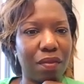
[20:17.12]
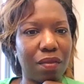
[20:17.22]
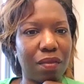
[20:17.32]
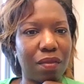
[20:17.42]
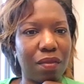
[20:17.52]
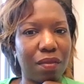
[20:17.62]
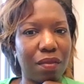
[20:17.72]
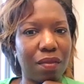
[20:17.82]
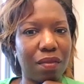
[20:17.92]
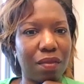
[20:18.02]

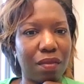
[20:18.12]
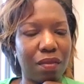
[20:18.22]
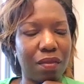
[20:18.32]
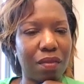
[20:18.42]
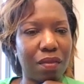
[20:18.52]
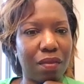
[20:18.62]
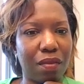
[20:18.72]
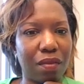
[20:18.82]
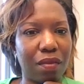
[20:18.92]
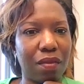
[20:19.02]

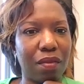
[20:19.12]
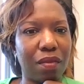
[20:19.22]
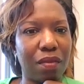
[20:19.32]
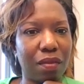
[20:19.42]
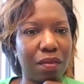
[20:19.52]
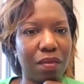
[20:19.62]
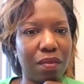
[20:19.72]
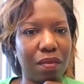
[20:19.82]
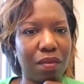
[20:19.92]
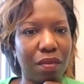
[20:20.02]

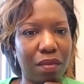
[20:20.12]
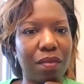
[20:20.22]
No words are spoken by the person on screen.